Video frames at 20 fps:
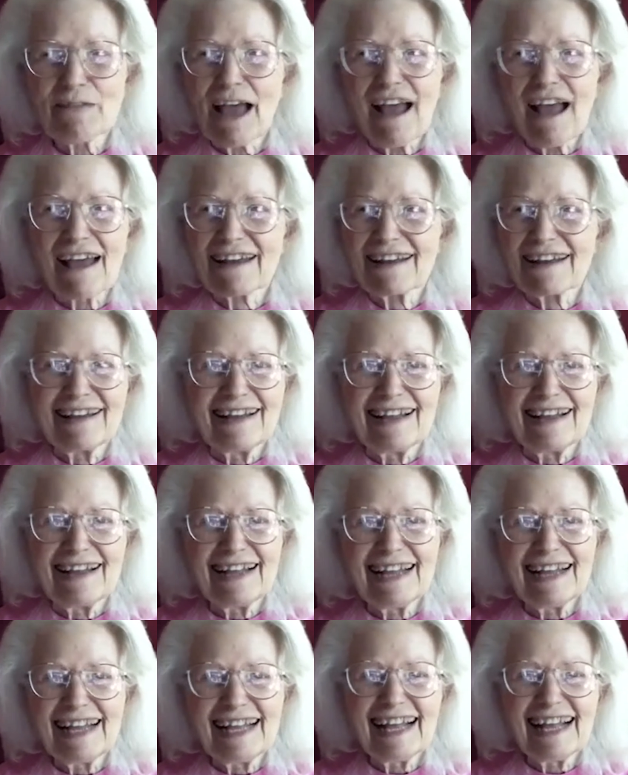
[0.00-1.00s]
is you
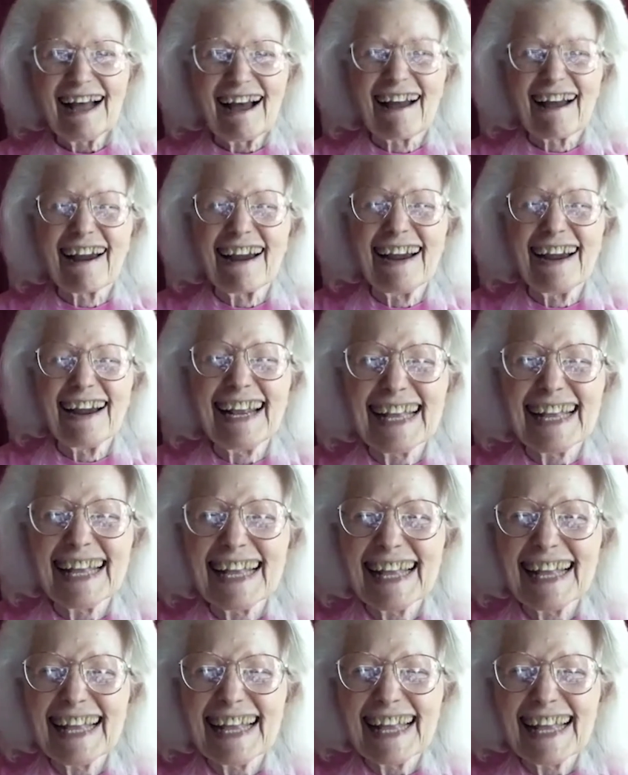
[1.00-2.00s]
are, you plugged
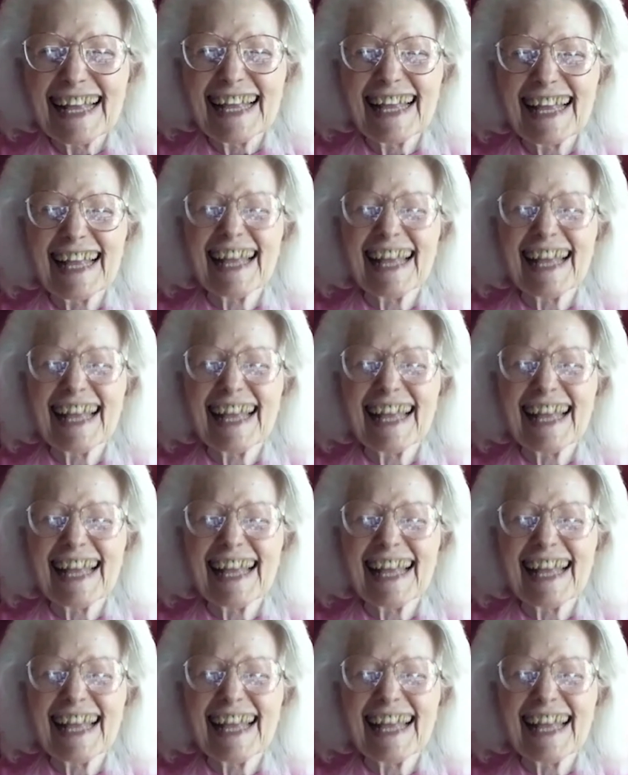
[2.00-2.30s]
in. And